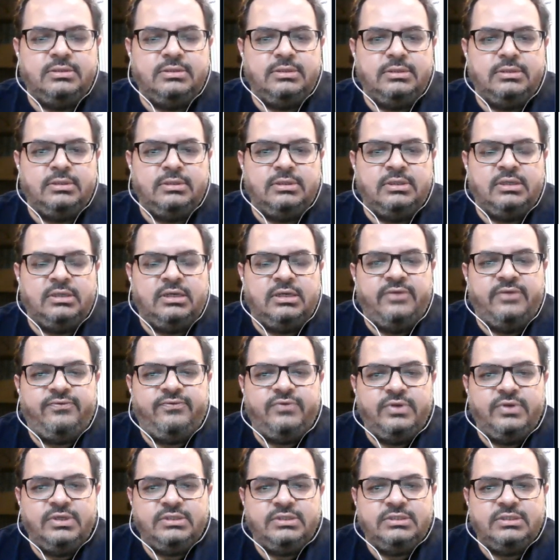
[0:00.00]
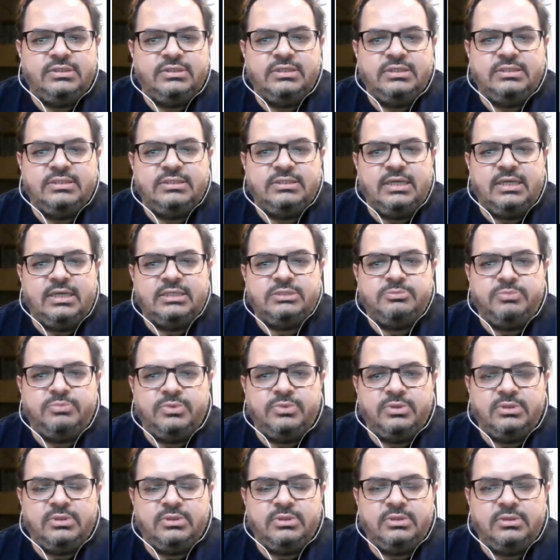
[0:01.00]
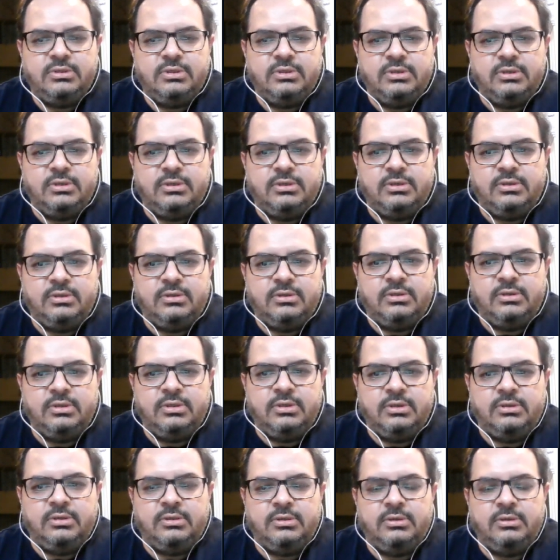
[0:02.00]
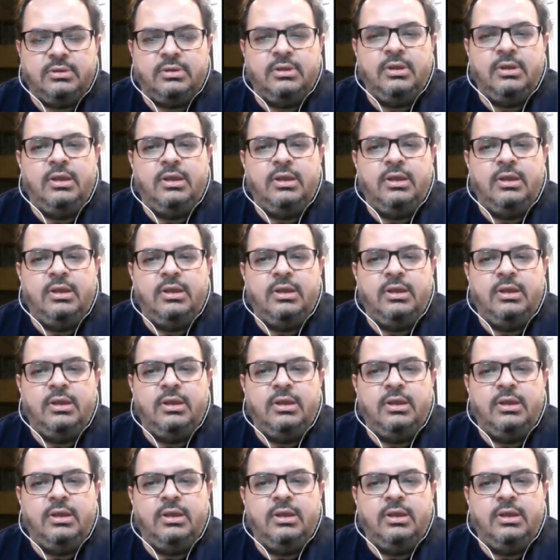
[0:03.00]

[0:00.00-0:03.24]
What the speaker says: the definition is as per the